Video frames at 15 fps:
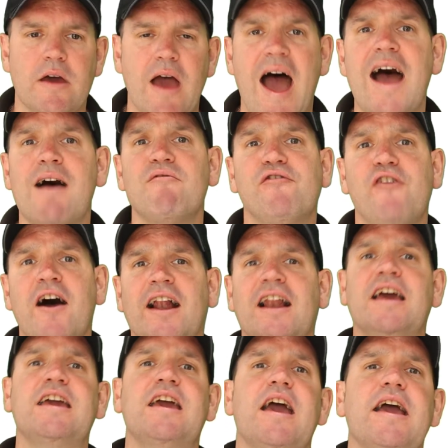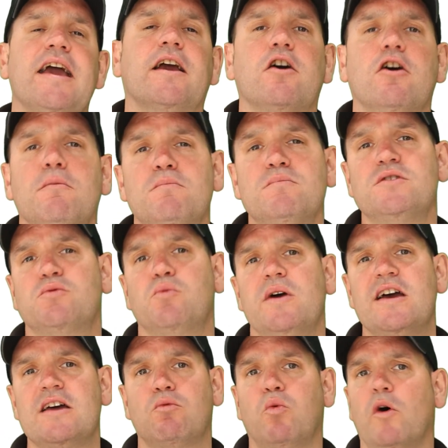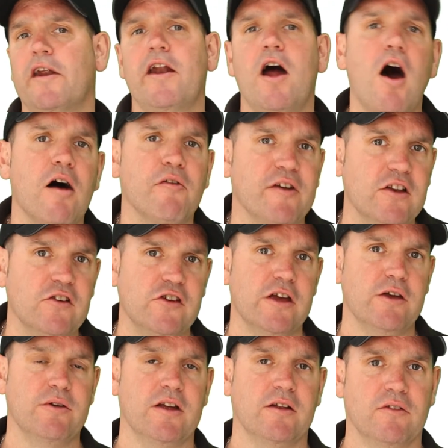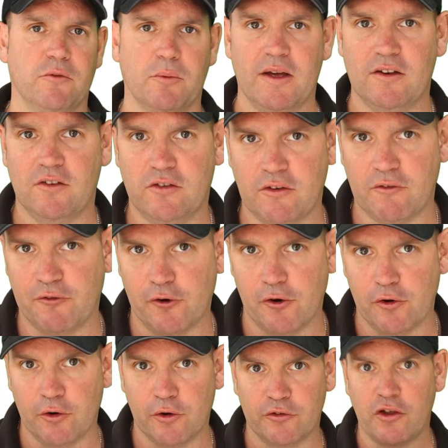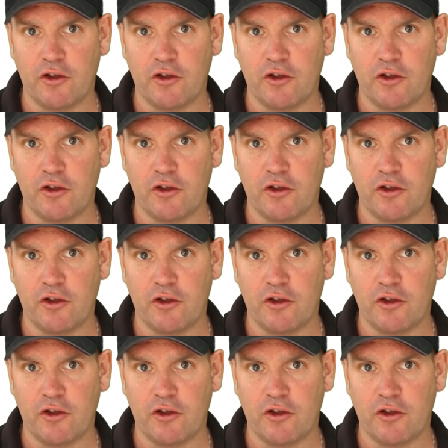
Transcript: And finally, it comes with one and a half inch unions, which for us